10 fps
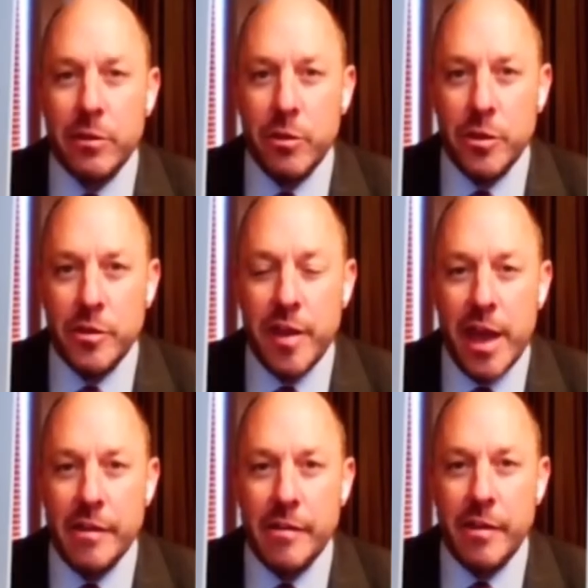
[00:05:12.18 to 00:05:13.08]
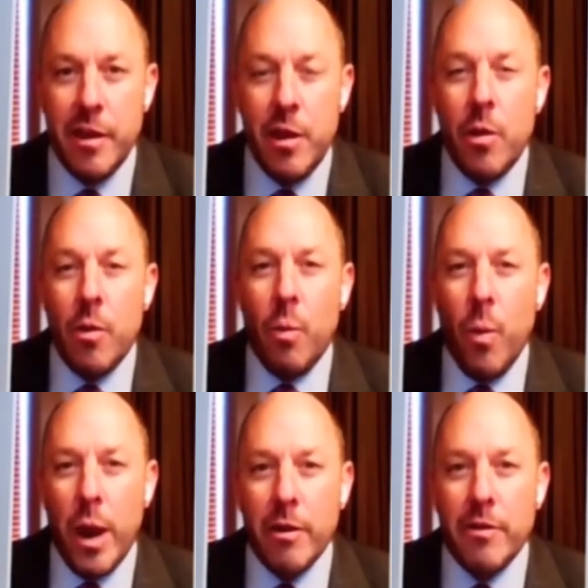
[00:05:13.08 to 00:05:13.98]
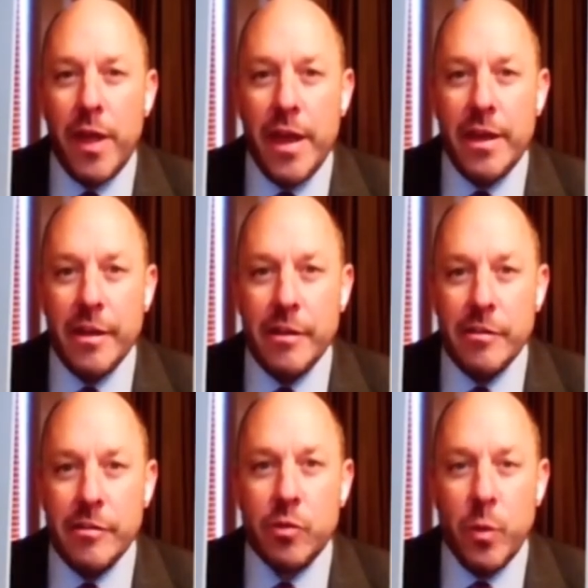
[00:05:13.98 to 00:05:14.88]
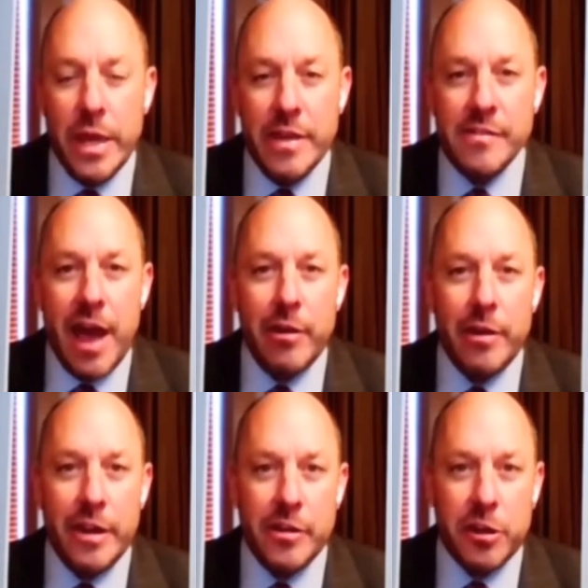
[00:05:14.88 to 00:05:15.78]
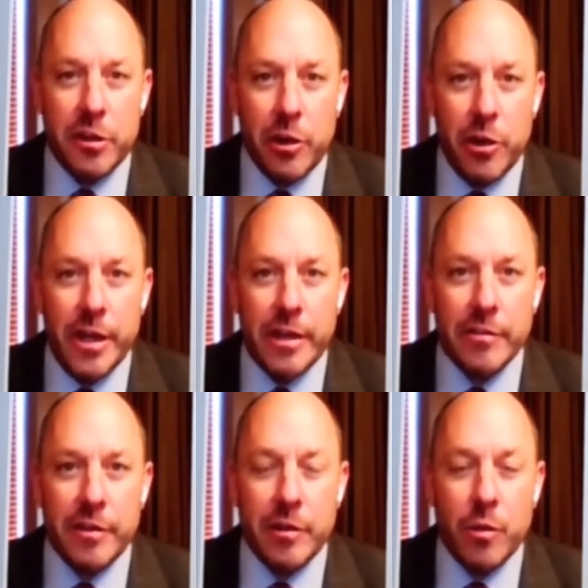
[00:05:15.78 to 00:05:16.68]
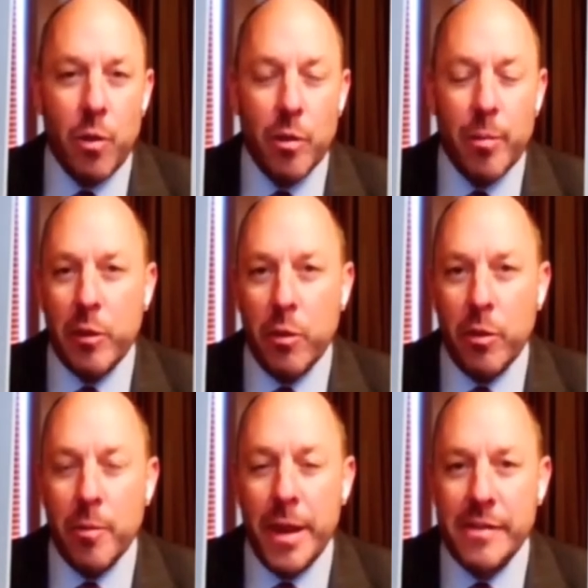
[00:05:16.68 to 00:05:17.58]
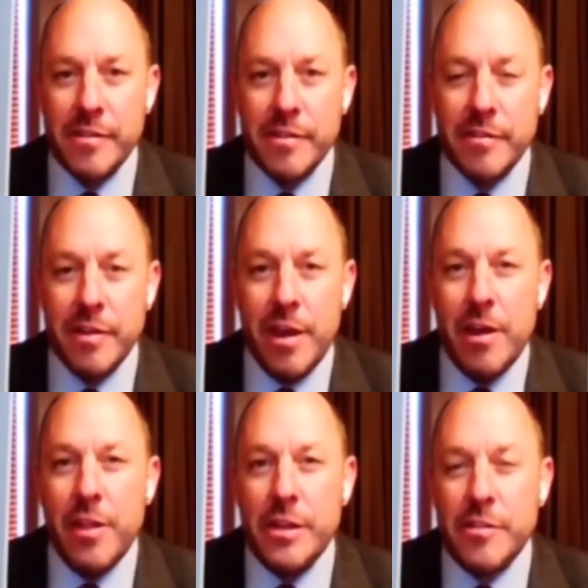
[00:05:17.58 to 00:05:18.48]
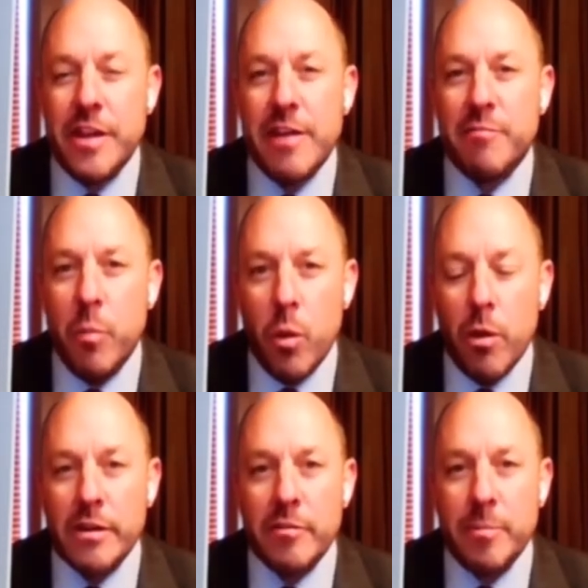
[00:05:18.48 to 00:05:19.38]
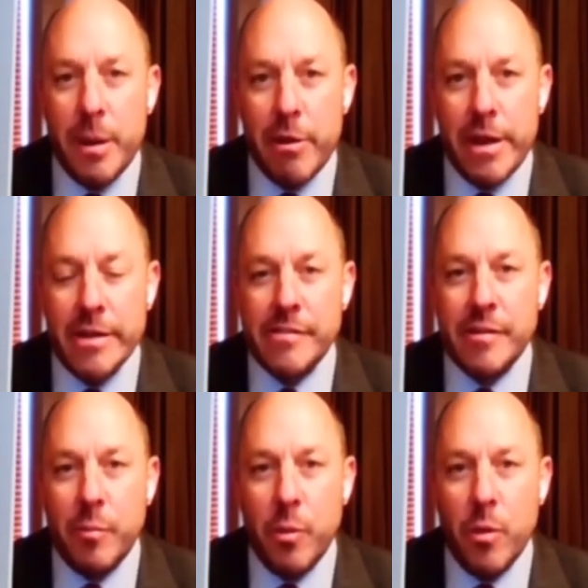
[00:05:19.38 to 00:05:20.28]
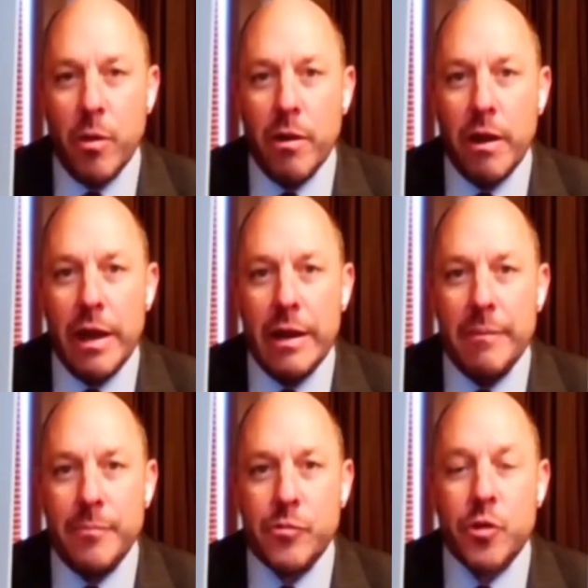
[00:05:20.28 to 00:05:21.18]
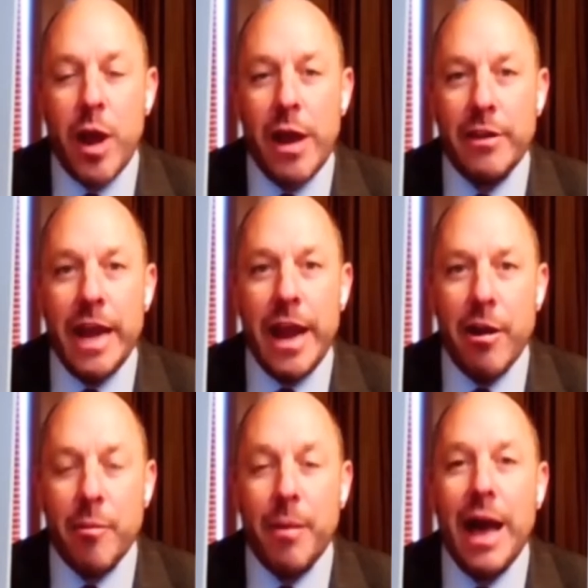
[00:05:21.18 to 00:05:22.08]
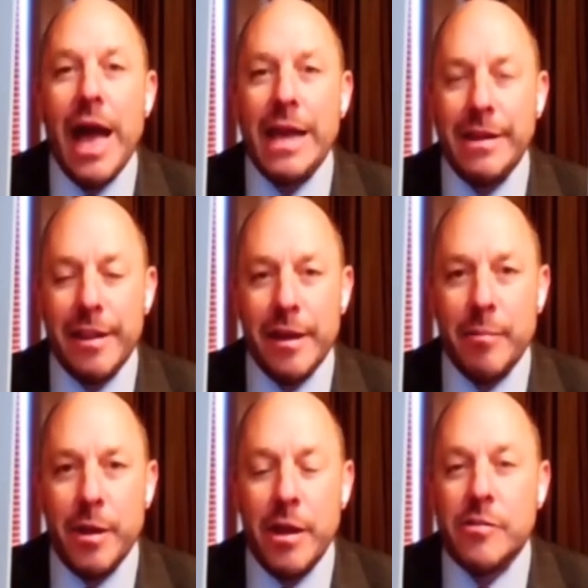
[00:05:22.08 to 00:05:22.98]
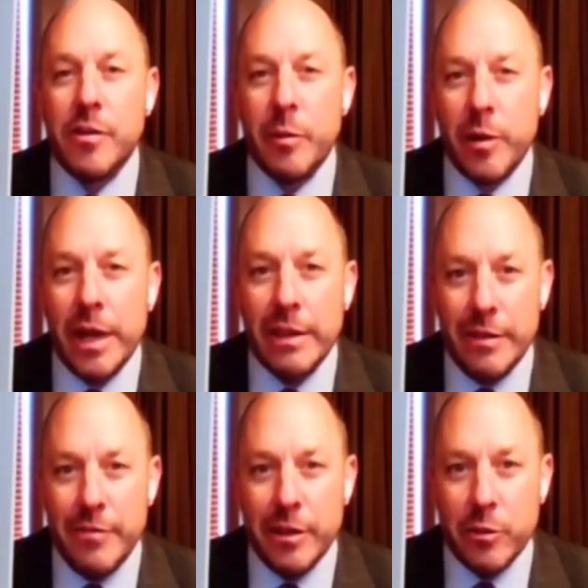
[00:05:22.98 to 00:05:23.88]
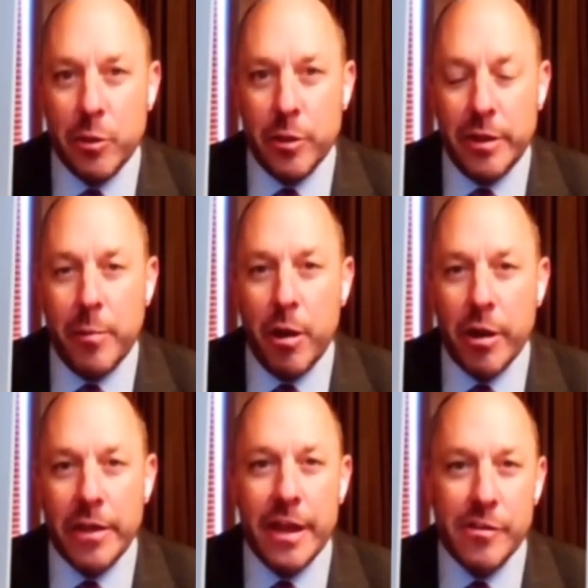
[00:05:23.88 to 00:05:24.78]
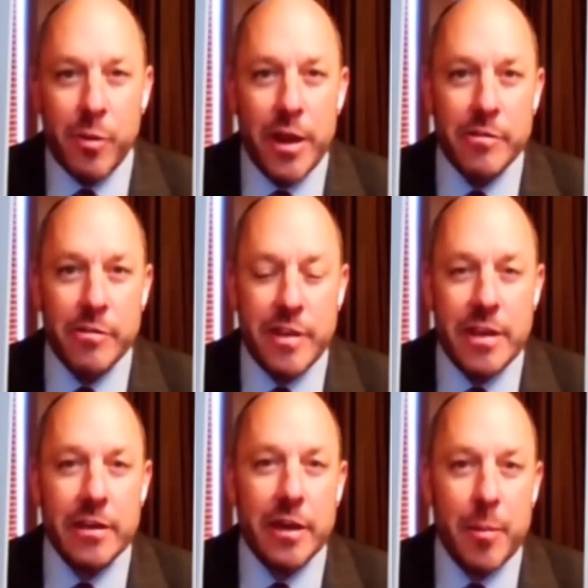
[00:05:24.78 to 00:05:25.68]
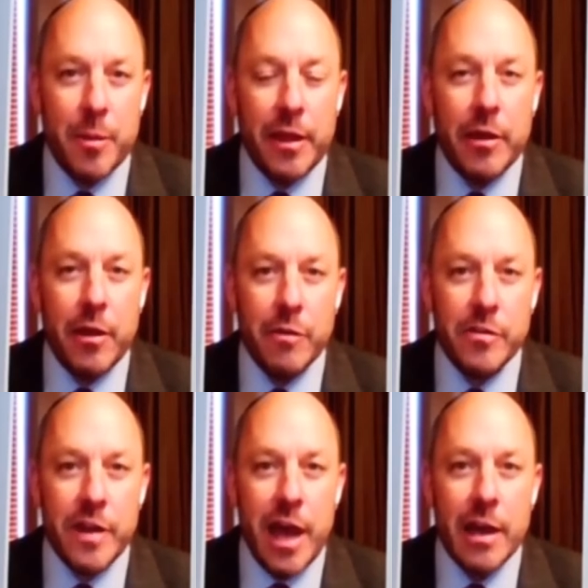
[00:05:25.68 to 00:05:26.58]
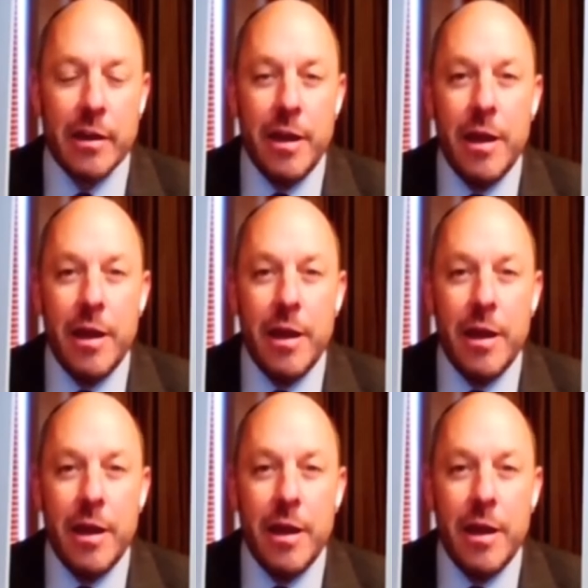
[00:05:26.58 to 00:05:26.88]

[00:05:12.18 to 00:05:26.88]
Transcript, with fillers: looks at where they can squeeze out additional earnings on a quarter-by-quarter basis, they just have more experience and more trial and error behind them so that we're not living through it in the market. That's why you're seeing a company like Overstock